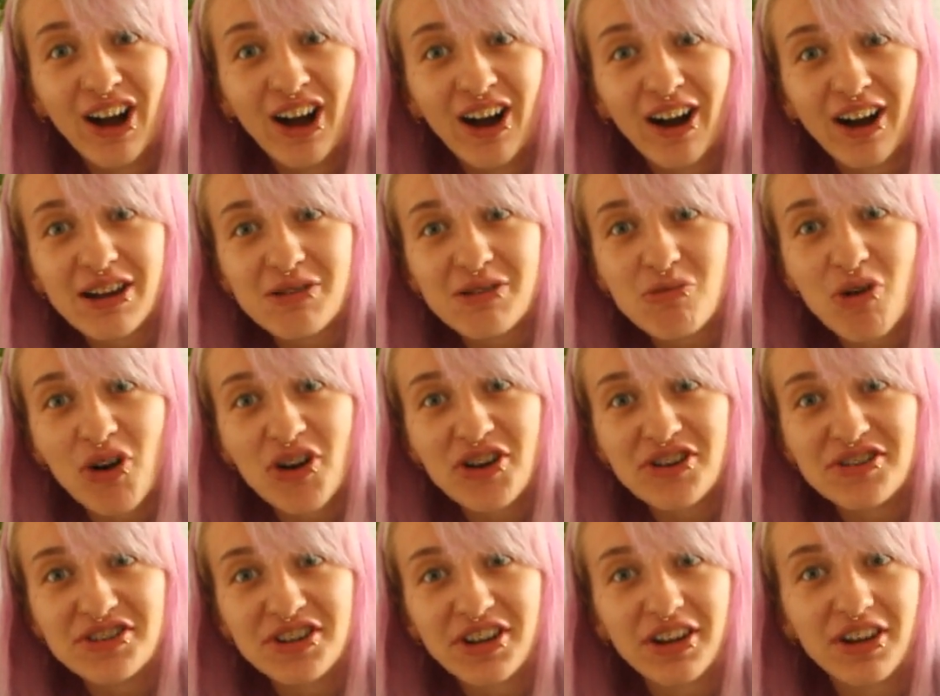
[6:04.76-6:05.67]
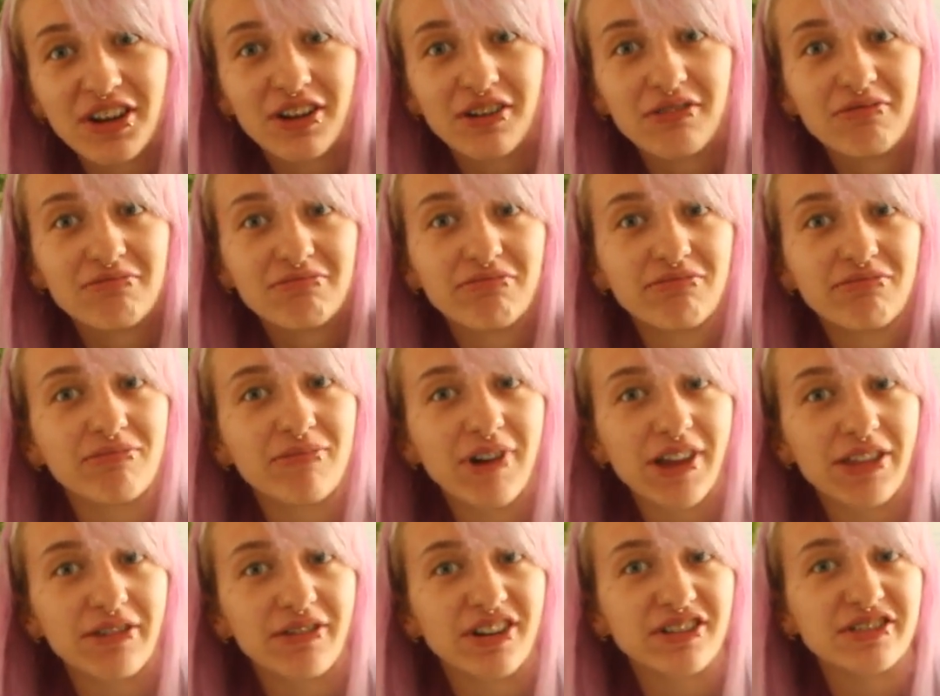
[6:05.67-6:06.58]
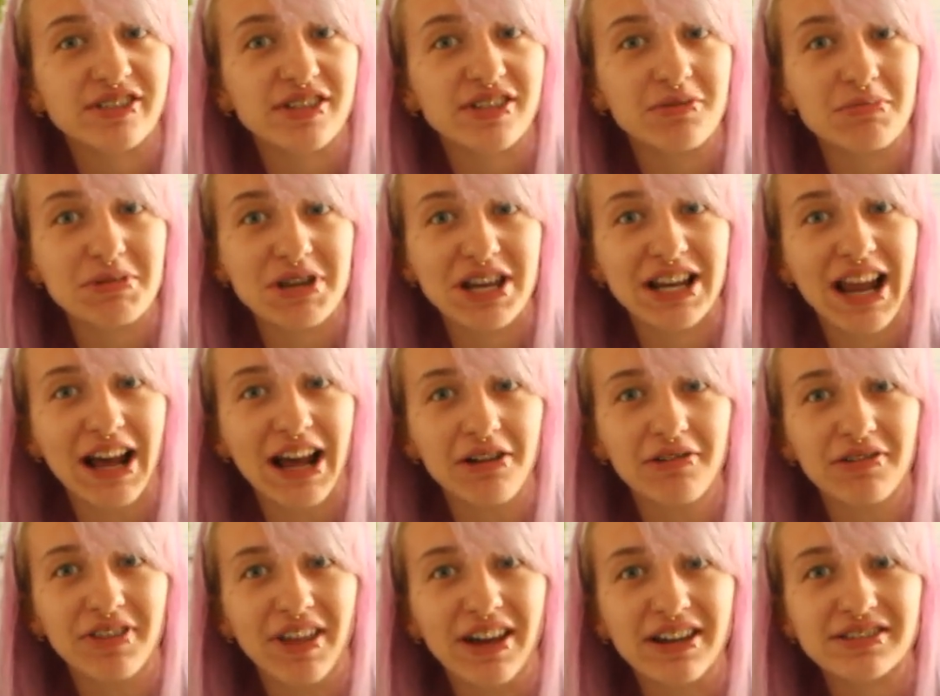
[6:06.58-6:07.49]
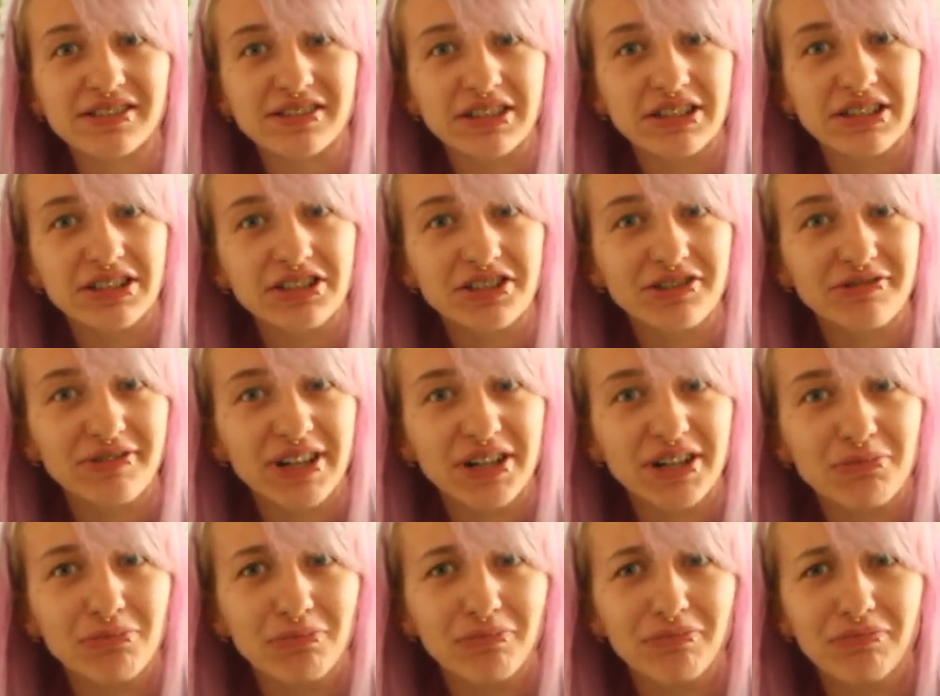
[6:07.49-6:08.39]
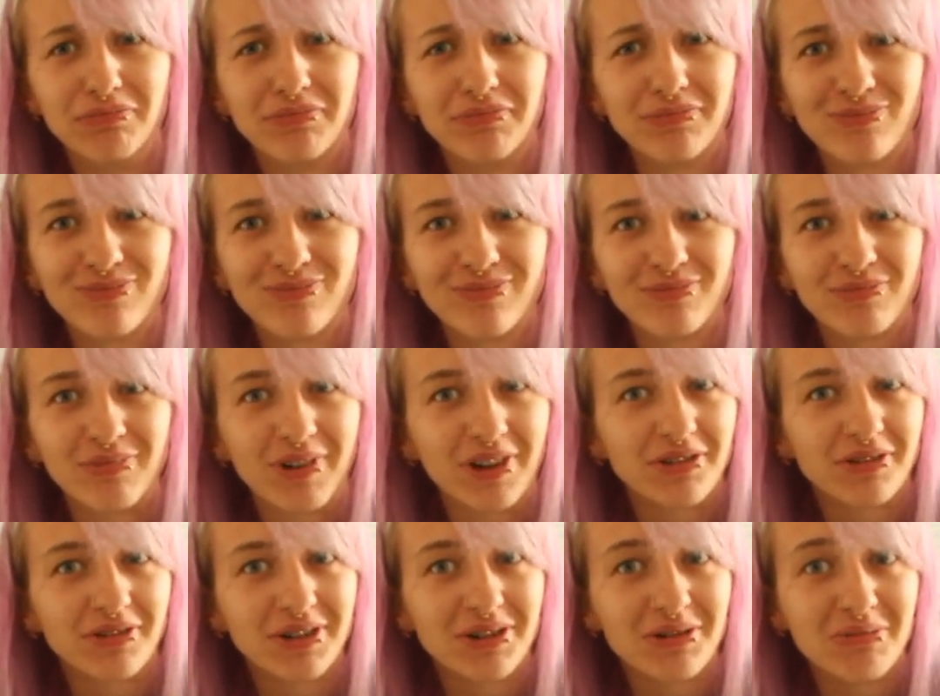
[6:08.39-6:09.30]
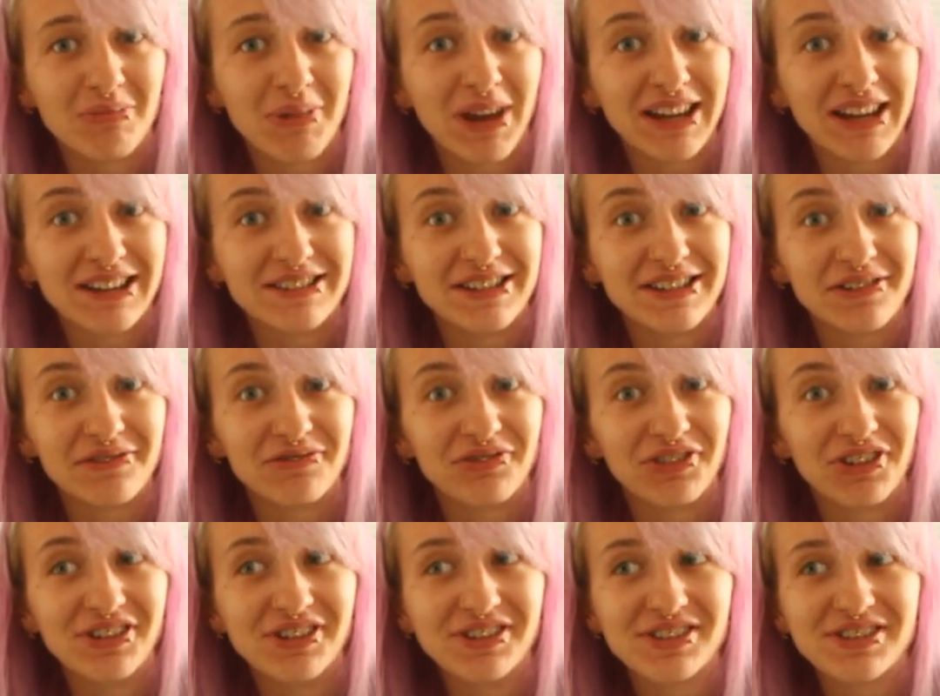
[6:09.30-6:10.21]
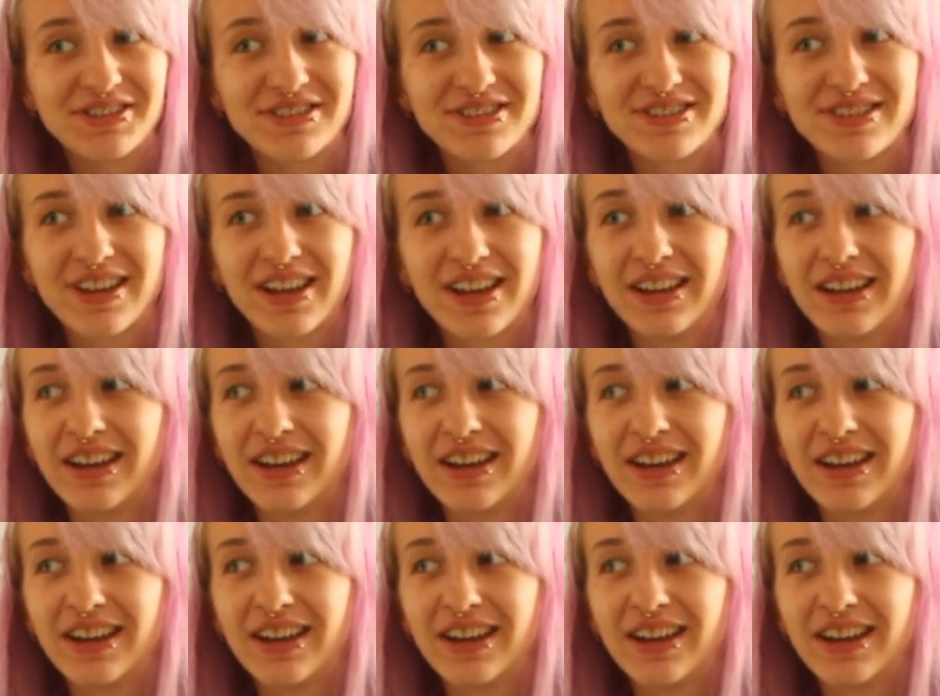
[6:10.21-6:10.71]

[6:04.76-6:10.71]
I wonder whether I'll still be allowed that surgery and whether it'll make a difference.